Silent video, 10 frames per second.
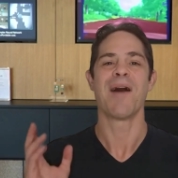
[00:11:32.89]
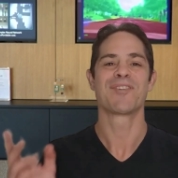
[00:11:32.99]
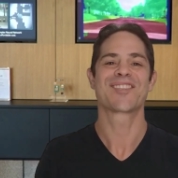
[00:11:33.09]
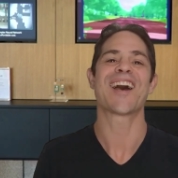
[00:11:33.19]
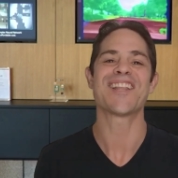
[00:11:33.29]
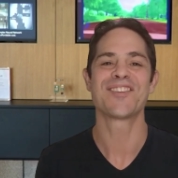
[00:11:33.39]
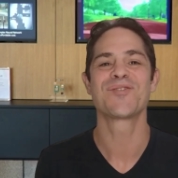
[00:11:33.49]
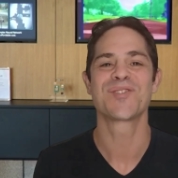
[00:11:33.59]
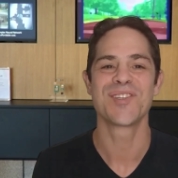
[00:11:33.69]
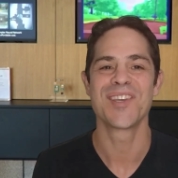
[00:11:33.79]
I'm
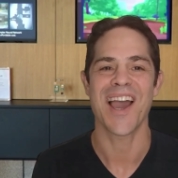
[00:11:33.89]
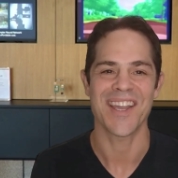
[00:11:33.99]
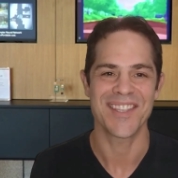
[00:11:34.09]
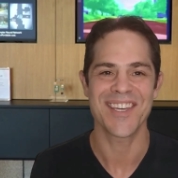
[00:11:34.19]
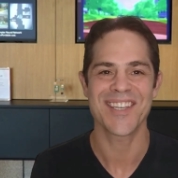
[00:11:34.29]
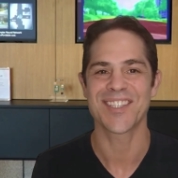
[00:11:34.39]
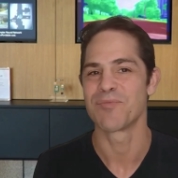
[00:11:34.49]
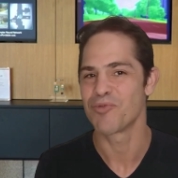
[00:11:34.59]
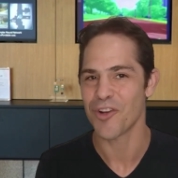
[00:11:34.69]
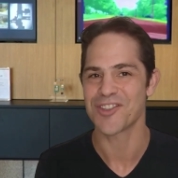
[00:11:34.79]
excited to see the ideas
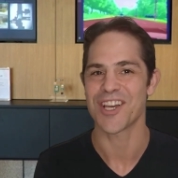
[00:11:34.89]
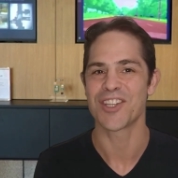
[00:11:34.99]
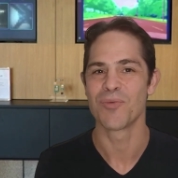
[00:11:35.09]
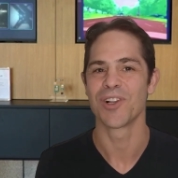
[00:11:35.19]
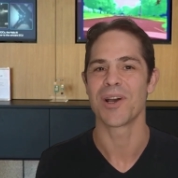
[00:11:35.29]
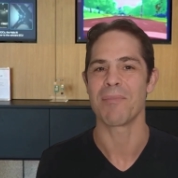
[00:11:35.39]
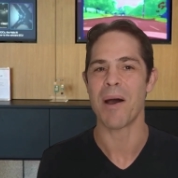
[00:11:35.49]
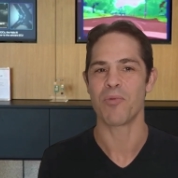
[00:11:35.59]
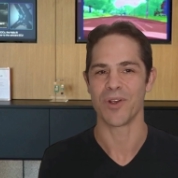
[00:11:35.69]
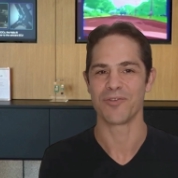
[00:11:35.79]
and project you will come
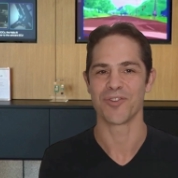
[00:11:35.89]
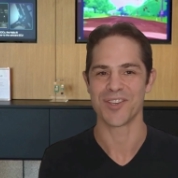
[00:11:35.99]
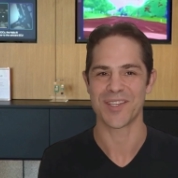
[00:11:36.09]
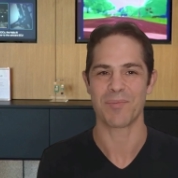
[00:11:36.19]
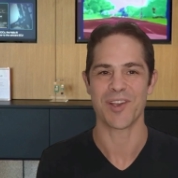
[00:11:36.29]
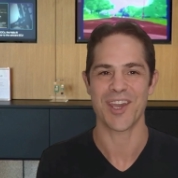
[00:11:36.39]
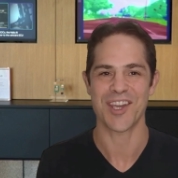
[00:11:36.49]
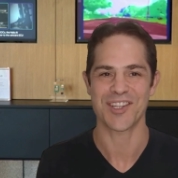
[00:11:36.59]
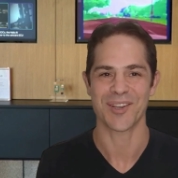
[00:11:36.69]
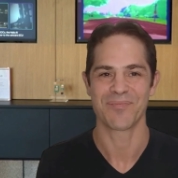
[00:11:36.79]
up with for this
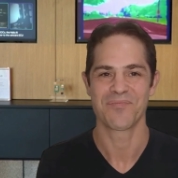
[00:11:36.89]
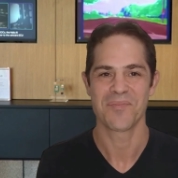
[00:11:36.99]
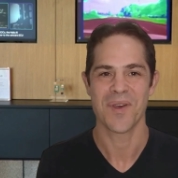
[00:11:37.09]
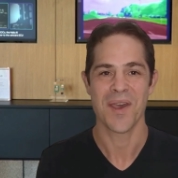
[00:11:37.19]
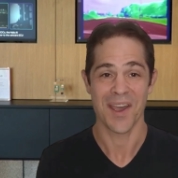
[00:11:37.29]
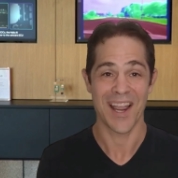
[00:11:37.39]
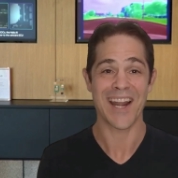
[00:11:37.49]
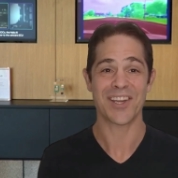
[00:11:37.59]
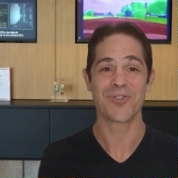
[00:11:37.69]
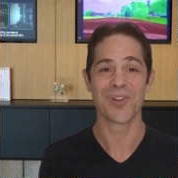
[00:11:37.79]
application.
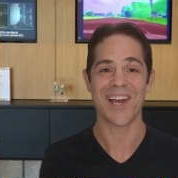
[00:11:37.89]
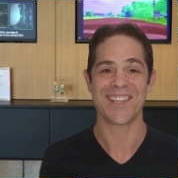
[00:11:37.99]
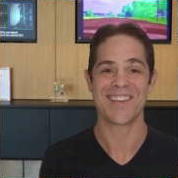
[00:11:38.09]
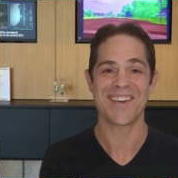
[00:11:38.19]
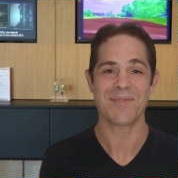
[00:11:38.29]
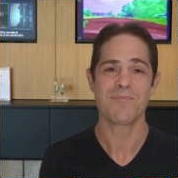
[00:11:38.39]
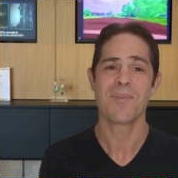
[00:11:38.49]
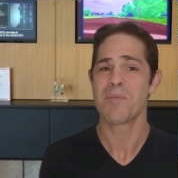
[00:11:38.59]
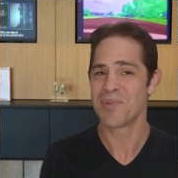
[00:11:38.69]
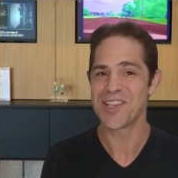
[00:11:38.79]
Got a cool idea?
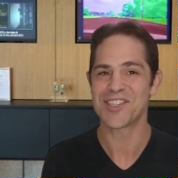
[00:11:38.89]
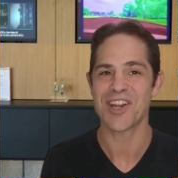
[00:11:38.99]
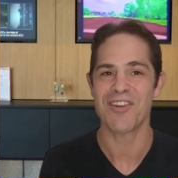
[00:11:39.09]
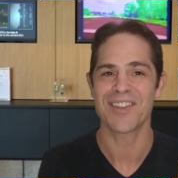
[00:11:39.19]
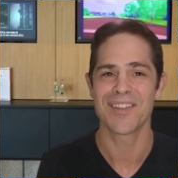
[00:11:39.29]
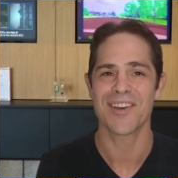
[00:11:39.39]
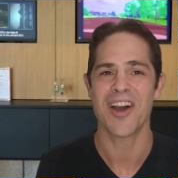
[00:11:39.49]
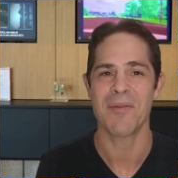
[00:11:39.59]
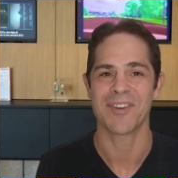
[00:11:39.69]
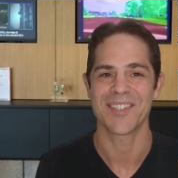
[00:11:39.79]
Please share it in the
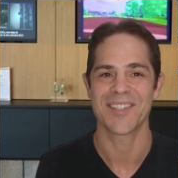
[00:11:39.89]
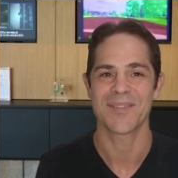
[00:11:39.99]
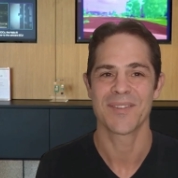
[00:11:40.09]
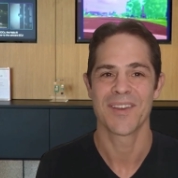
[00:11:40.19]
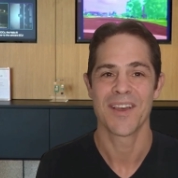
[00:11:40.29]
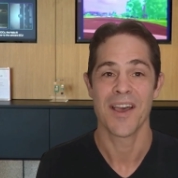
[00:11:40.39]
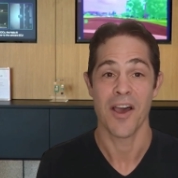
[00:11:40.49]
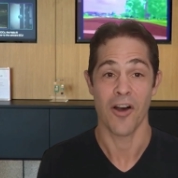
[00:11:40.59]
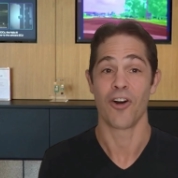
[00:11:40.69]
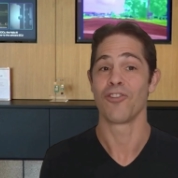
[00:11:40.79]
comments.
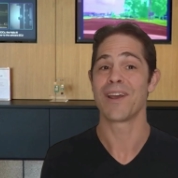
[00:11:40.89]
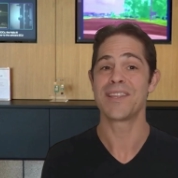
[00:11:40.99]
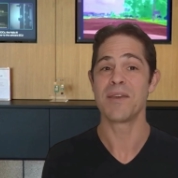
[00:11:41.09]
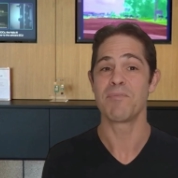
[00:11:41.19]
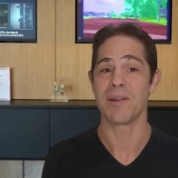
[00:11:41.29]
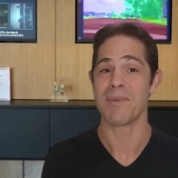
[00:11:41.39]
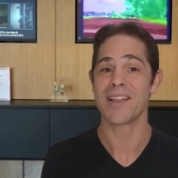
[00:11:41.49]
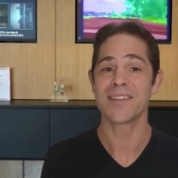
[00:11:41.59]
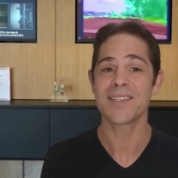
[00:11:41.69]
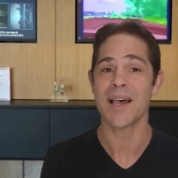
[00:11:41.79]
Already
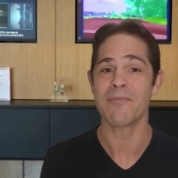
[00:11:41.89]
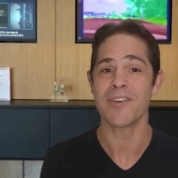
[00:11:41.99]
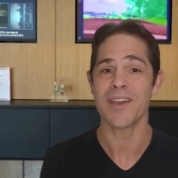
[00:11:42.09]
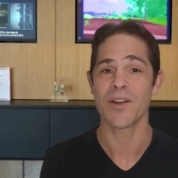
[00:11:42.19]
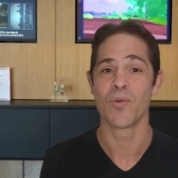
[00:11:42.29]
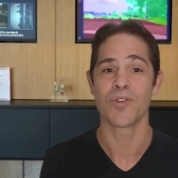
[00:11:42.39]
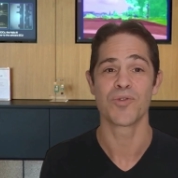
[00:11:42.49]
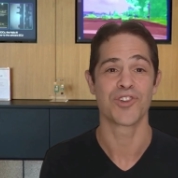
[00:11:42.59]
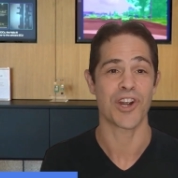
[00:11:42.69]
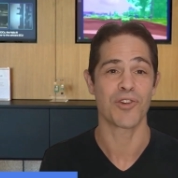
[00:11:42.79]
implemented something and want
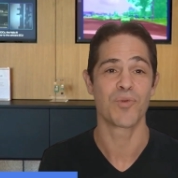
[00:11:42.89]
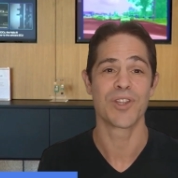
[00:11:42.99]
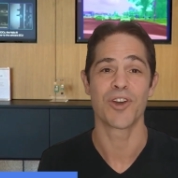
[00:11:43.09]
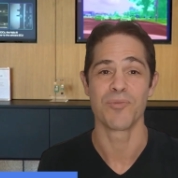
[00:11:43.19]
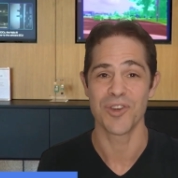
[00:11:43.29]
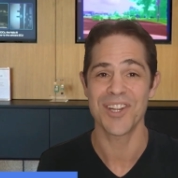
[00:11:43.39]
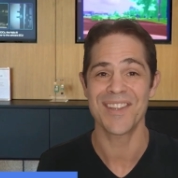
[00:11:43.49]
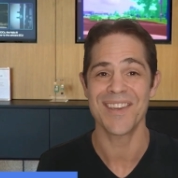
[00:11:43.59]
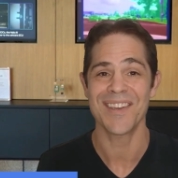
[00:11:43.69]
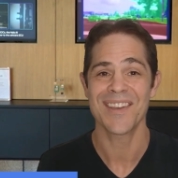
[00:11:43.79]
to share it with the
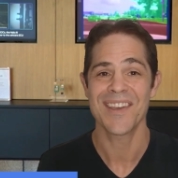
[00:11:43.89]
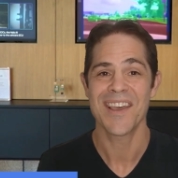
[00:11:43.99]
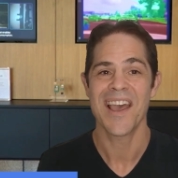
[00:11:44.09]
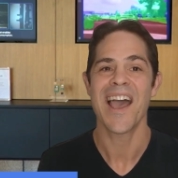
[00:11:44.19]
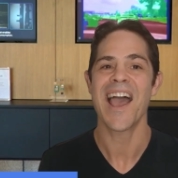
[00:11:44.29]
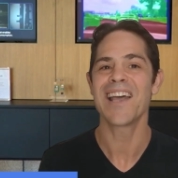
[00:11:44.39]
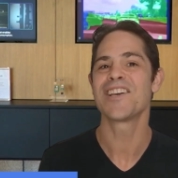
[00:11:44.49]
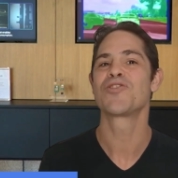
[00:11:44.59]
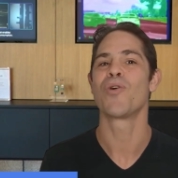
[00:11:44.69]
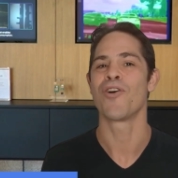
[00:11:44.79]
community? Add
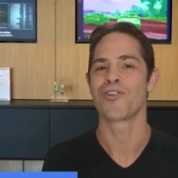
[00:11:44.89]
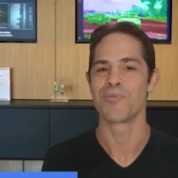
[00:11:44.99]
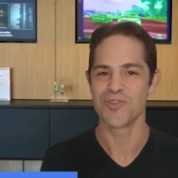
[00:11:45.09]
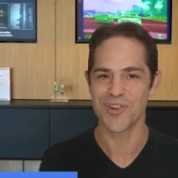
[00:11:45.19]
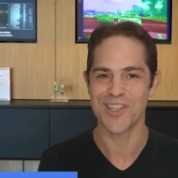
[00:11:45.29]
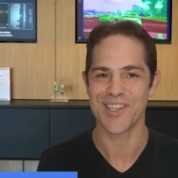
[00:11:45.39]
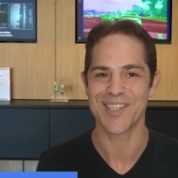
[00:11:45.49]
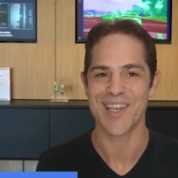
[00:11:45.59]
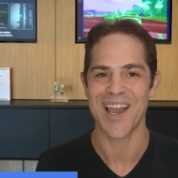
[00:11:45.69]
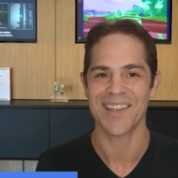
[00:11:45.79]
it to our community
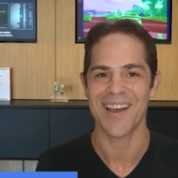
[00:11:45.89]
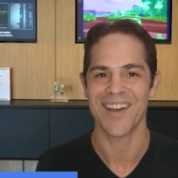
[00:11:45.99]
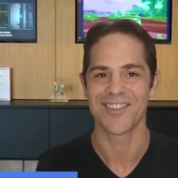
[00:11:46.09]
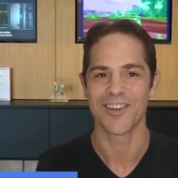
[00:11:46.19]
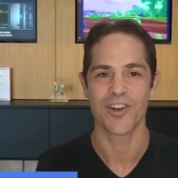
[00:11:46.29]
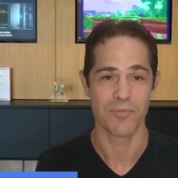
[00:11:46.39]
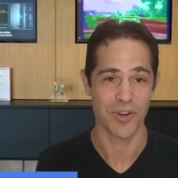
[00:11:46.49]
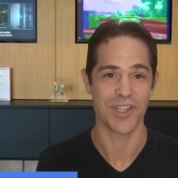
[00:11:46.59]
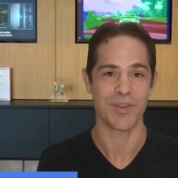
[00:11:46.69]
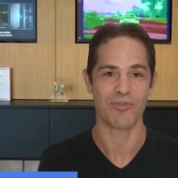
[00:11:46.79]
site under
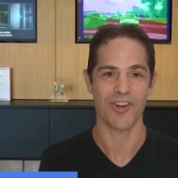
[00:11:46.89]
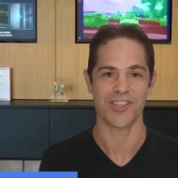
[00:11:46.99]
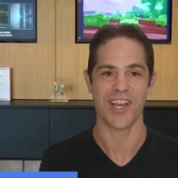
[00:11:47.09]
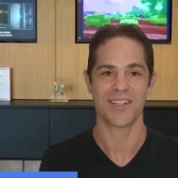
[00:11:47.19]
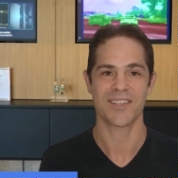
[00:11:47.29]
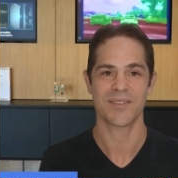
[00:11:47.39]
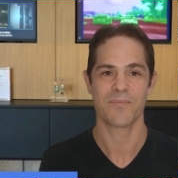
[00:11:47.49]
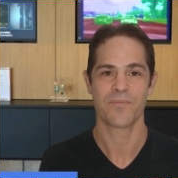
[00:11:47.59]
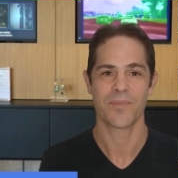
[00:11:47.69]
Community Projects.